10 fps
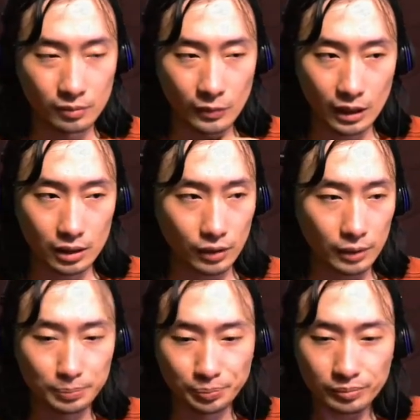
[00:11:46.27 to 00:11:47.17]
That's fine.
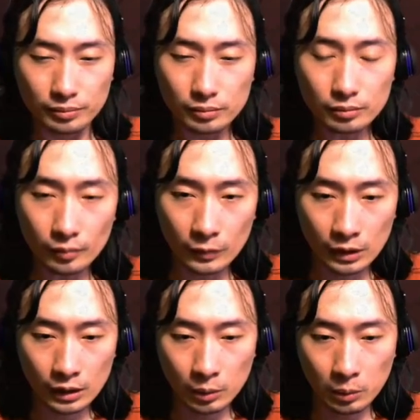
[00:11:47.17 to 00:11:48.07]

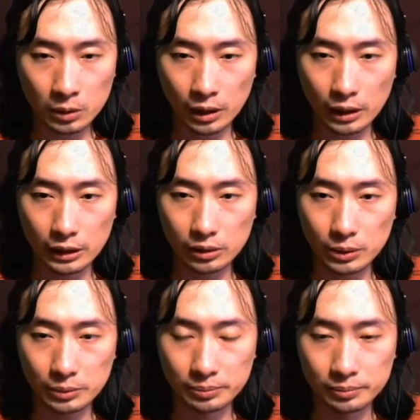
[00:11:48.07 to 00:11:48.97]
We'll try it this
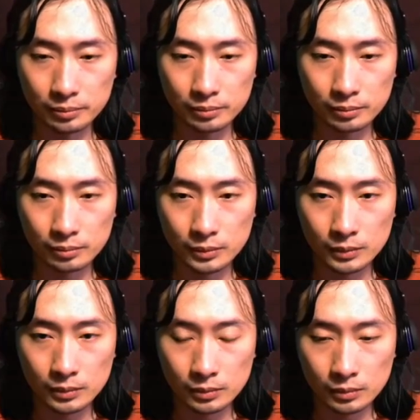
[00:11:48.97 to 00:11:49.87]
on the Hellion.
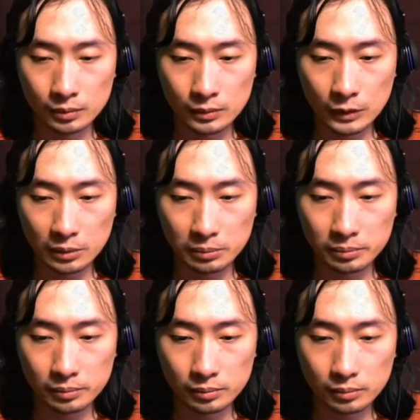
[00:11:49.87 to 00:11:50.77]
Usually
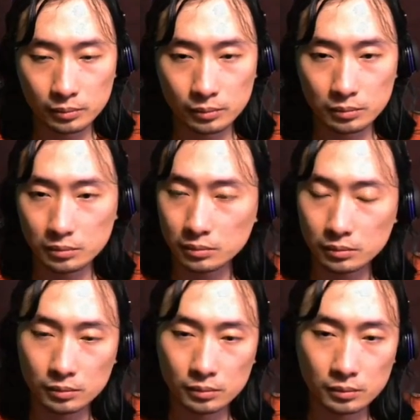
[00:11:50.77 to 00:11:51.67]
seems to be the best option.